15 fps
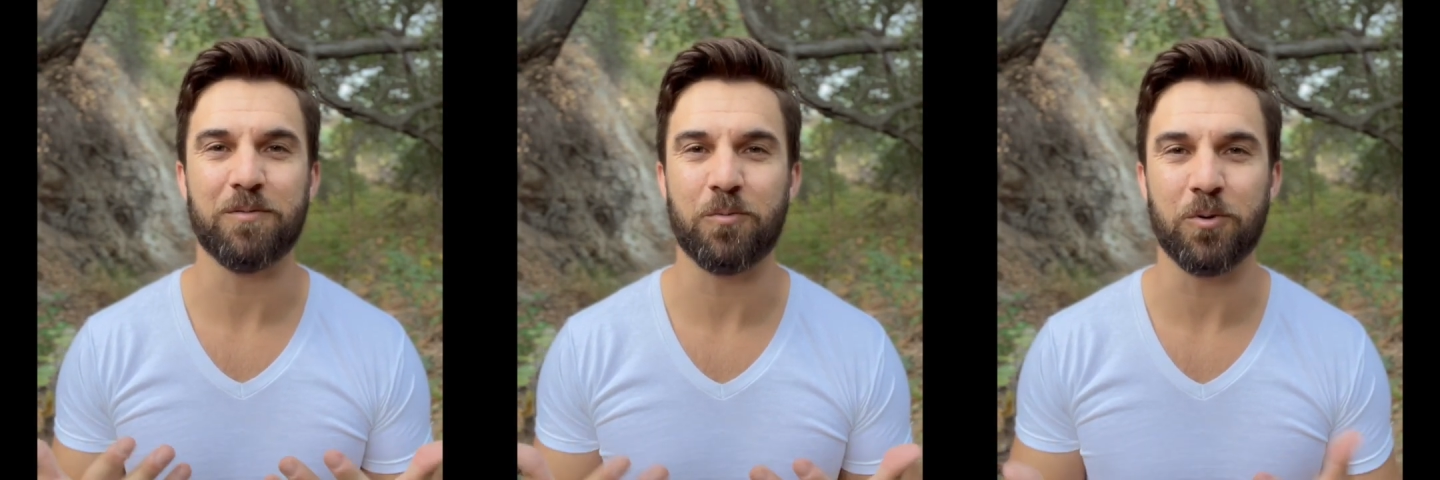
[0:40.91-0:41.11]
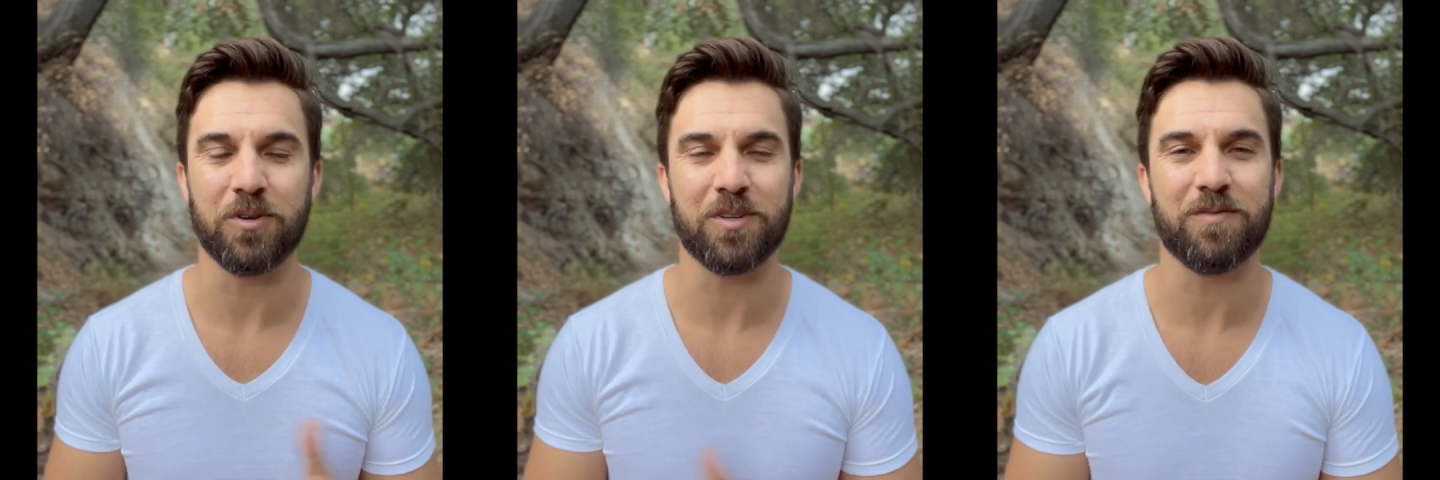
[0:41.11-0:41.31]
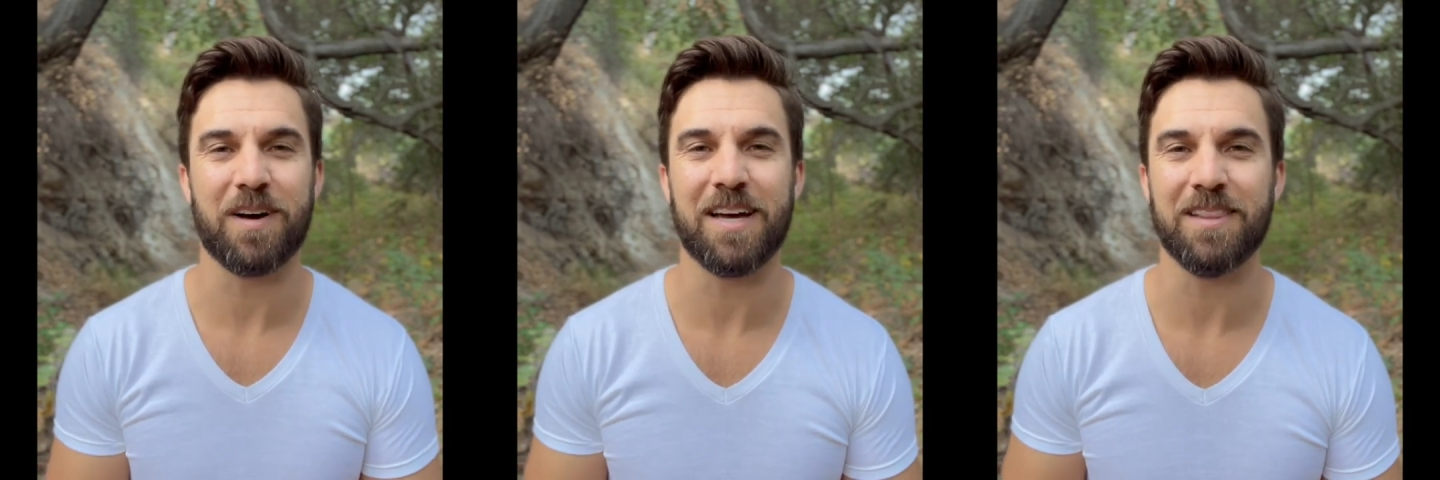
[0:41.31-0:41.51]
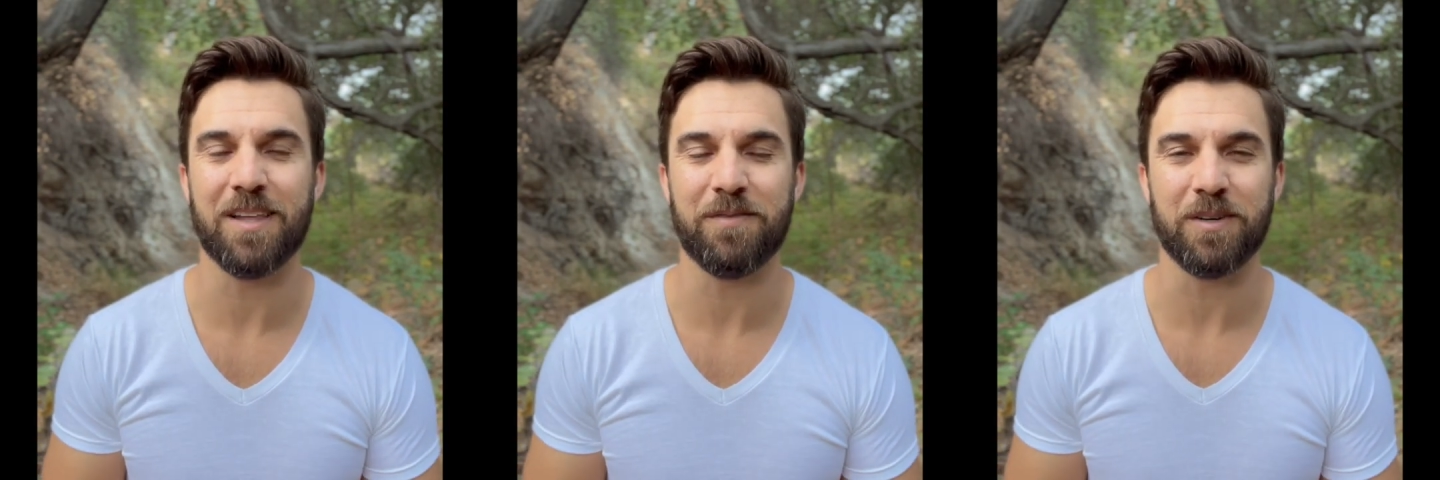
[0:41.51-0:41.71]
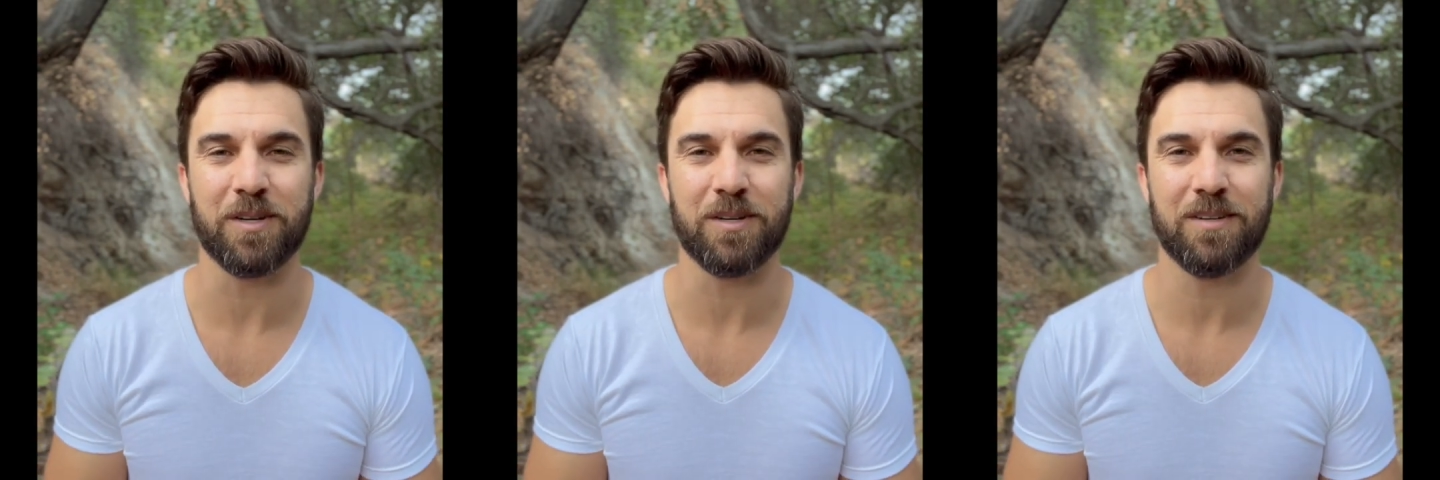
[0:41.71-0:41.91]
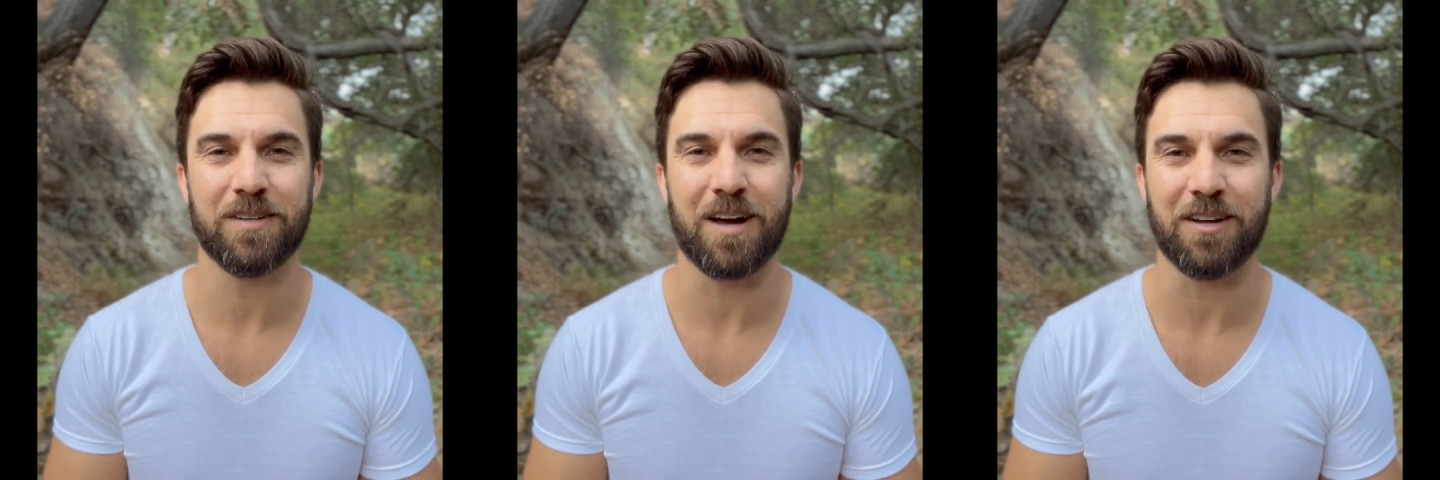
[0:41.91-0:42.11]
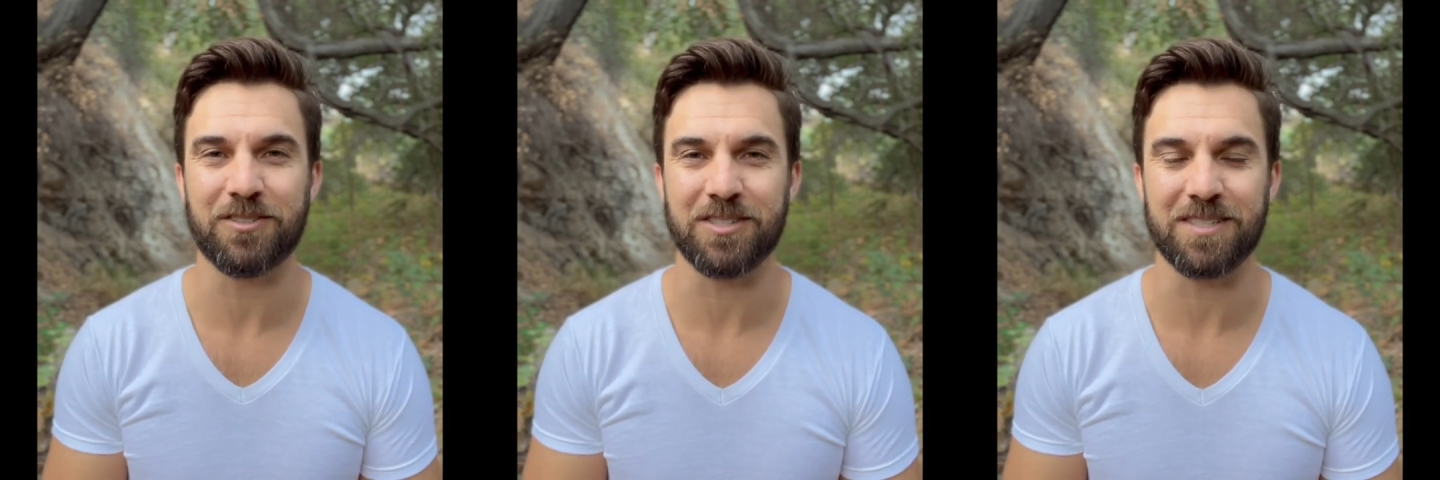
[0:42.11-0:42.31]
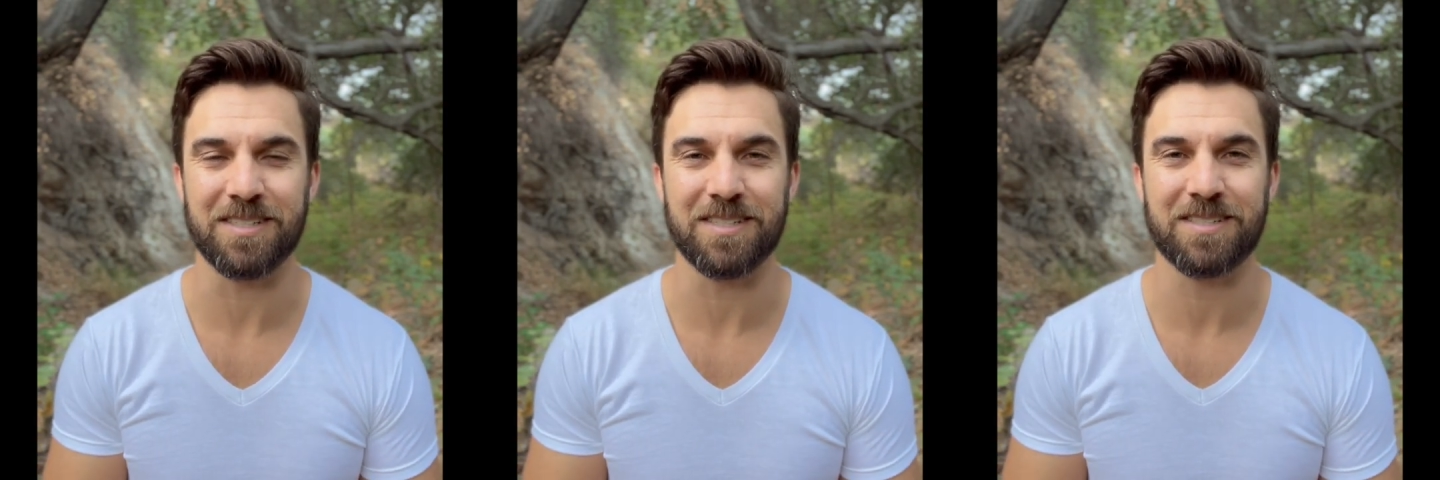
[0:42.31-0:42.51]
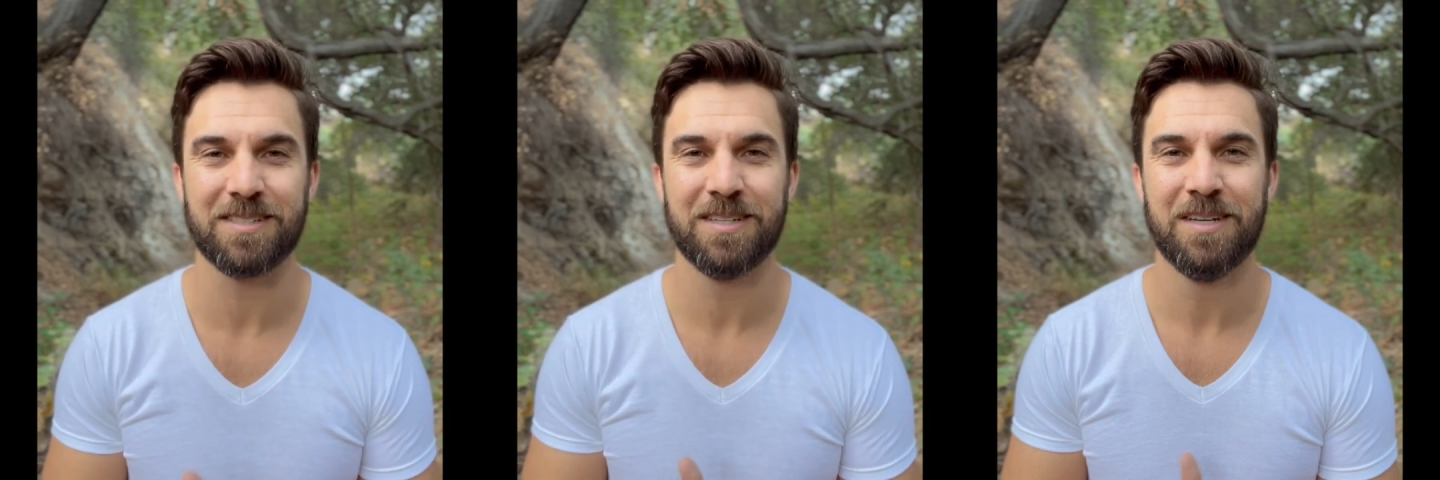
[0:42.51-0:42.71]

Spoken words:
for divine loving consciousness.